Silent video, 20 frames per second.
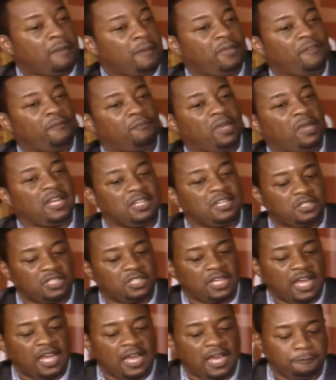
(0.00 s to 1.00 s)
Right.
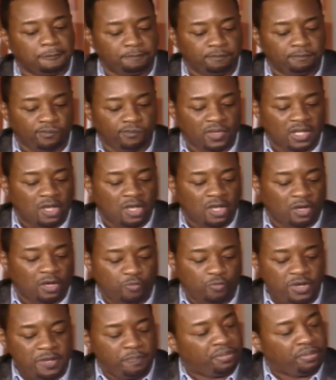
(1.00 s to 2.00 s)
Anytime
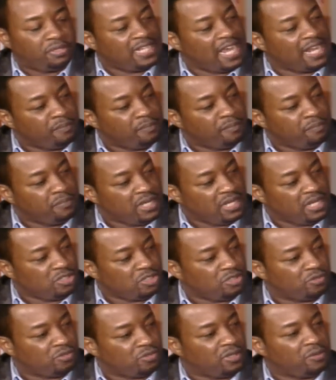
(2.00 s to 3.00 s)
we plan a
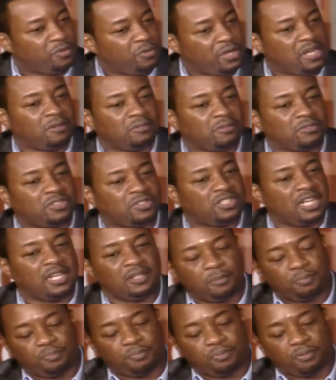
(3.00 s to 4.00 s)
ministry, we don't
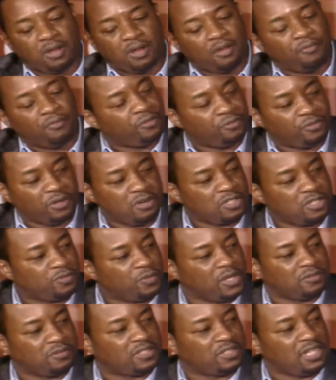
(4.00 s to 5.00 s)
send the prophet first.
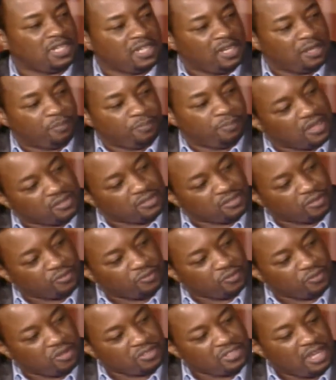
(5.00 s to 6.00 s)
We don't send the apostle
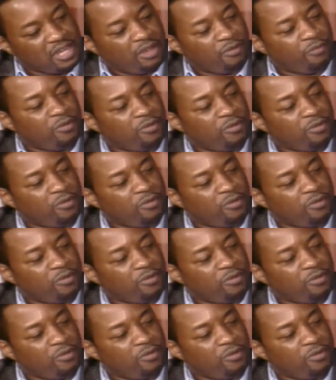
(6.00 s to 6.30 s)
first.